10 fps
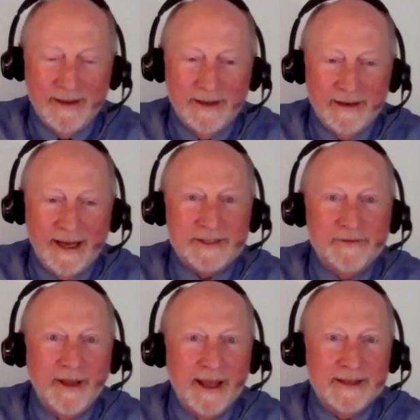Next
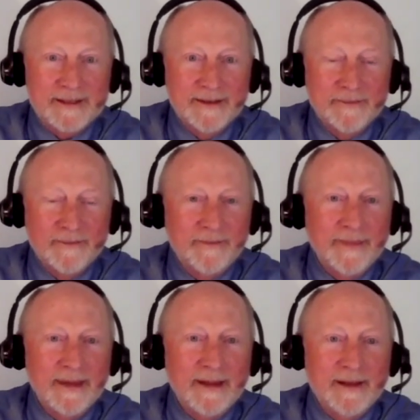phase,
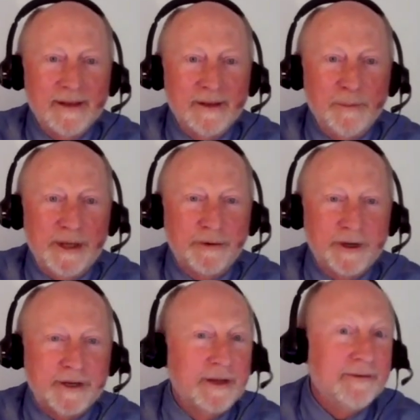be
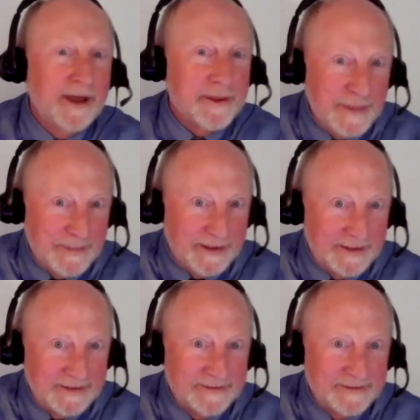critical of other people.